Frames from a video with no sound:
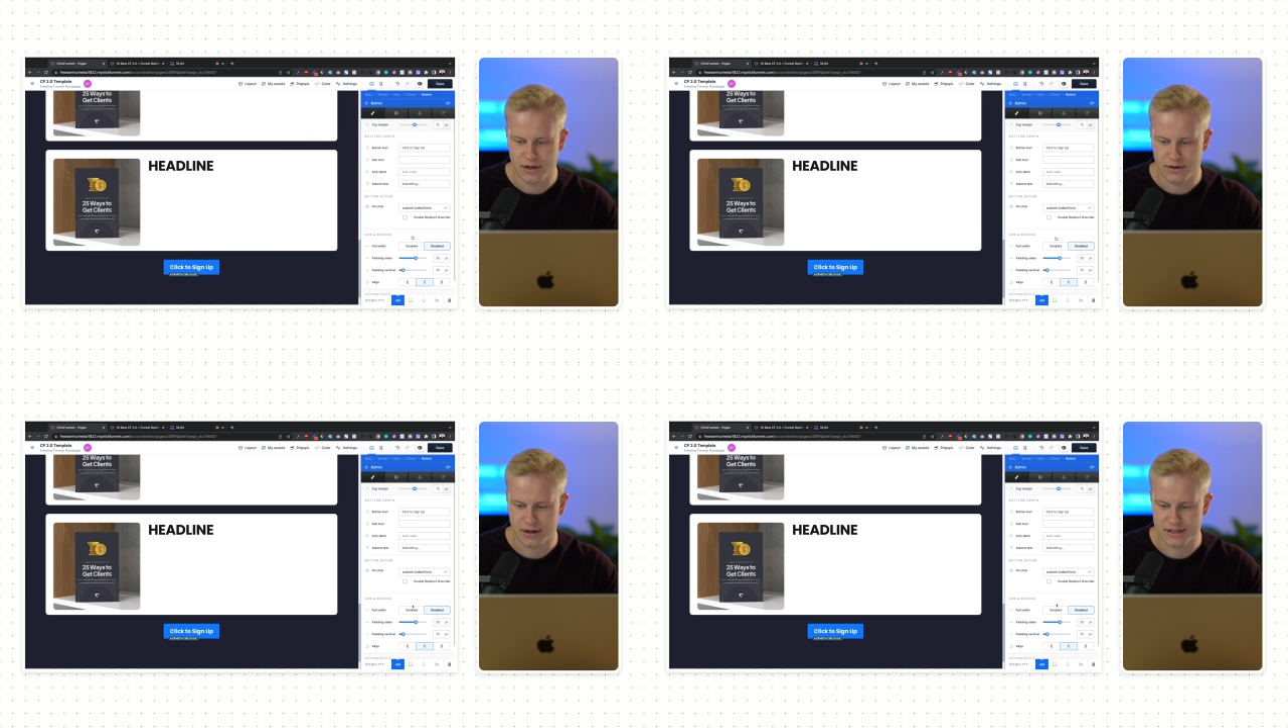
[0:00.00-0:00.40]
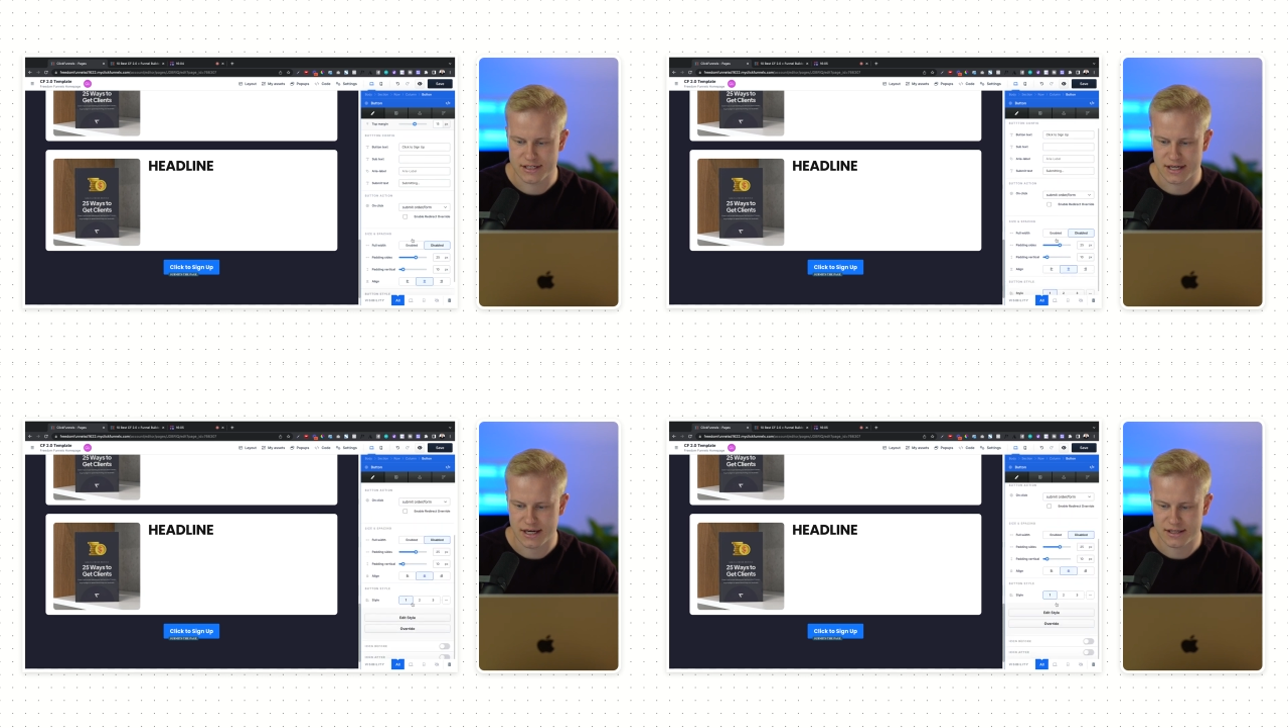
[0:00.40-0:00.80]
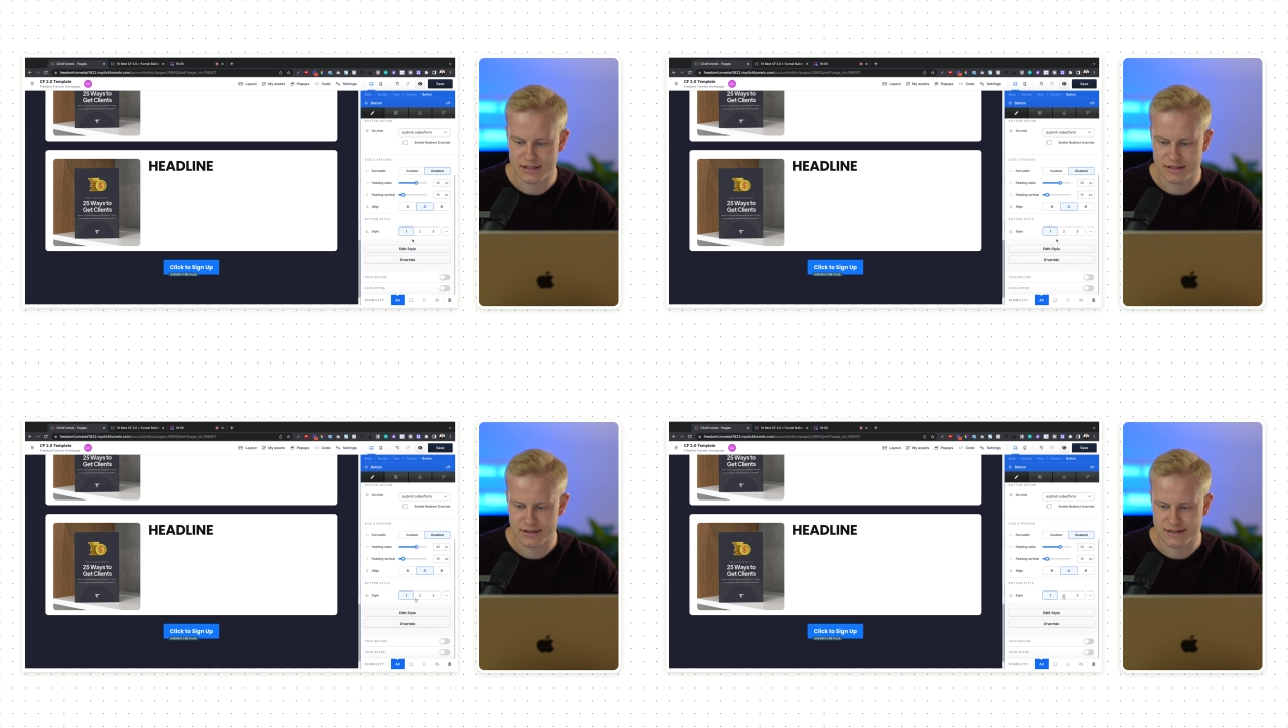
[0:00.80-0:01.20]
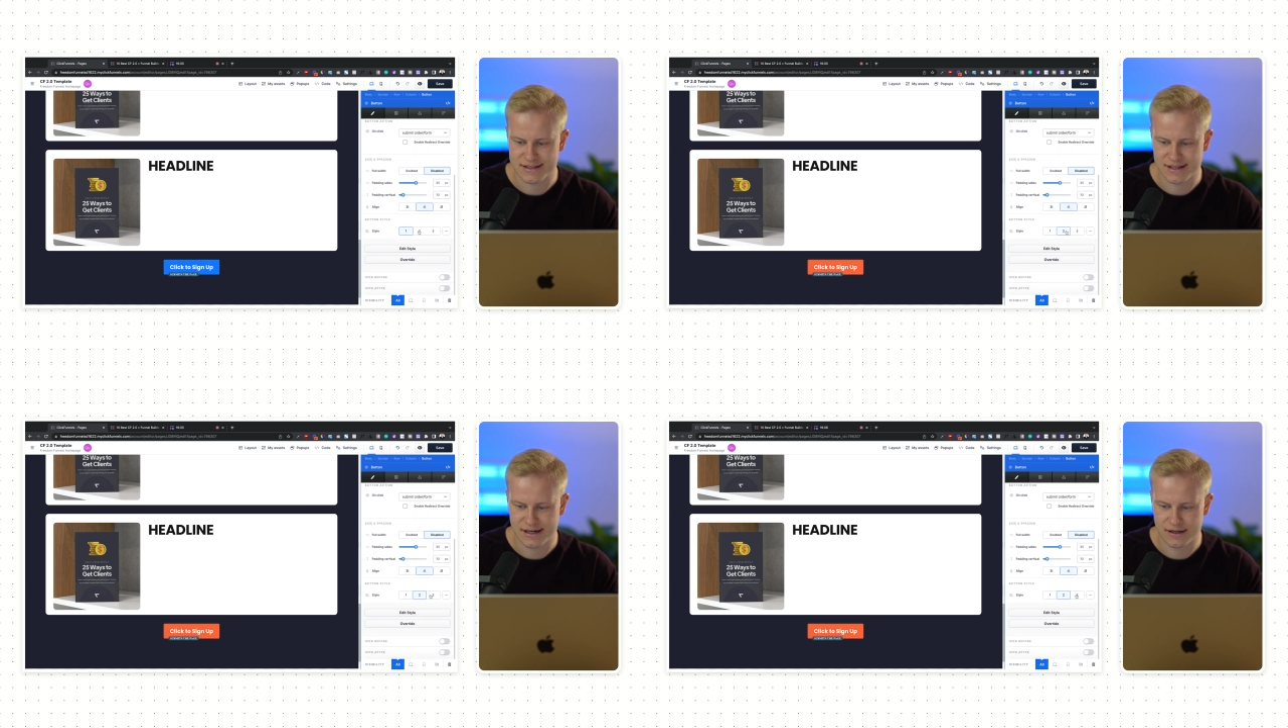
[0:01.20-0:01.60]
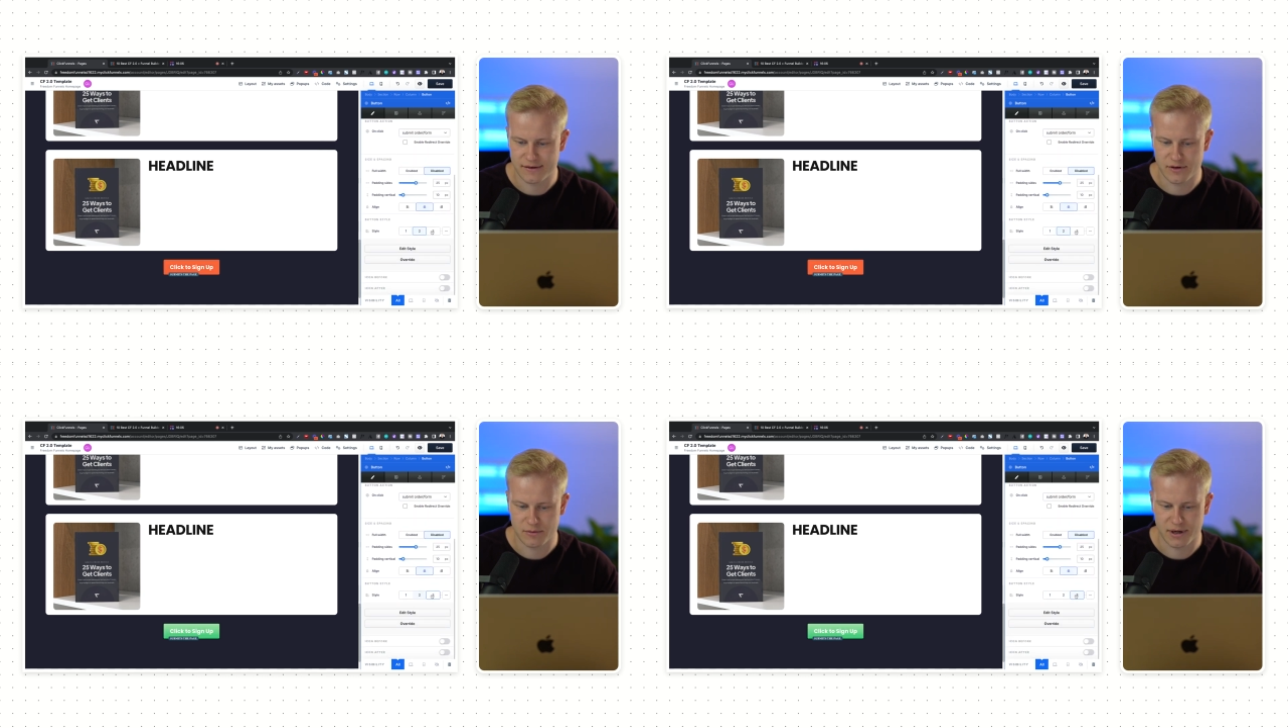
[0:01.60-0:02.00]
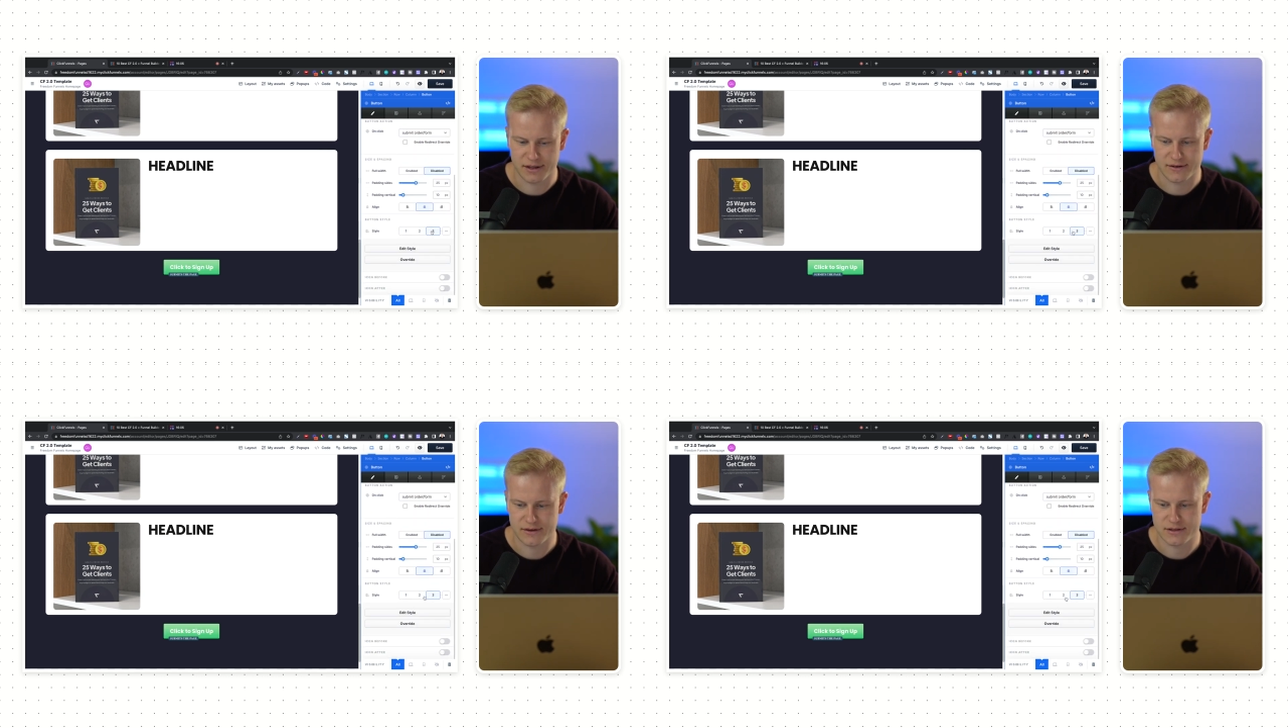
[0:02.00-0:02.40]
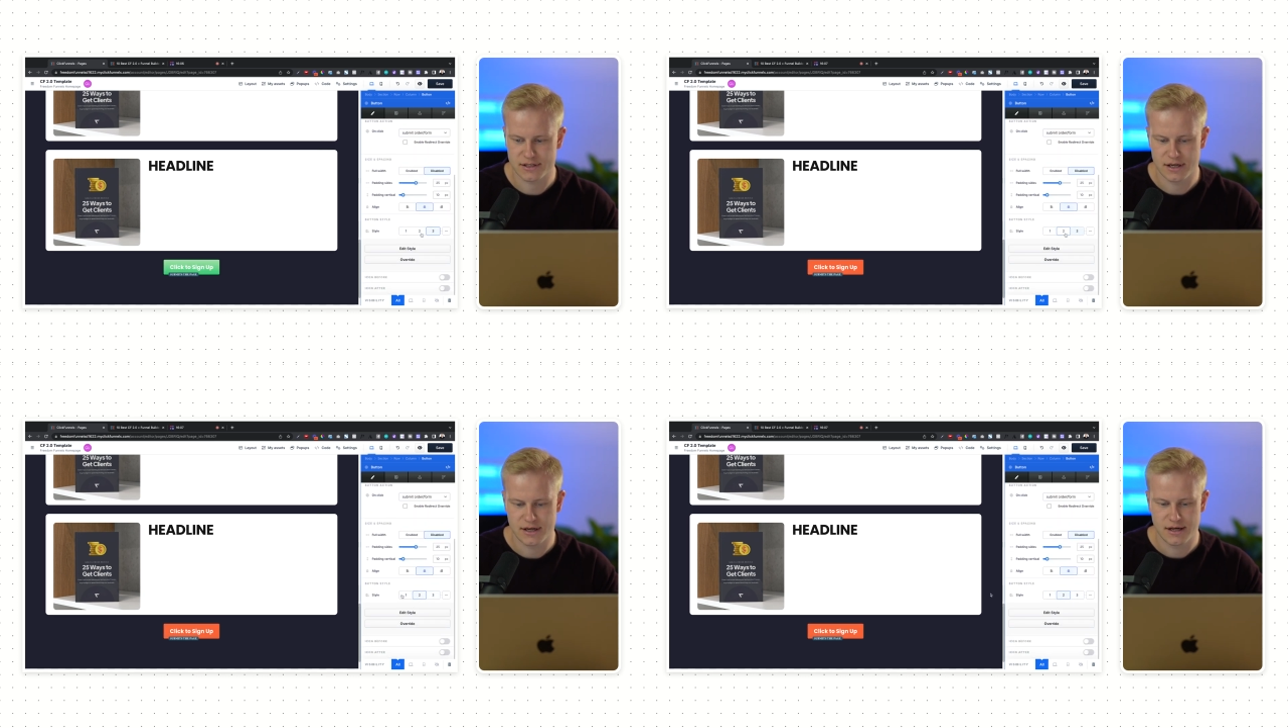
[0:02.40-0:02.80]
You can change the style of your buttons.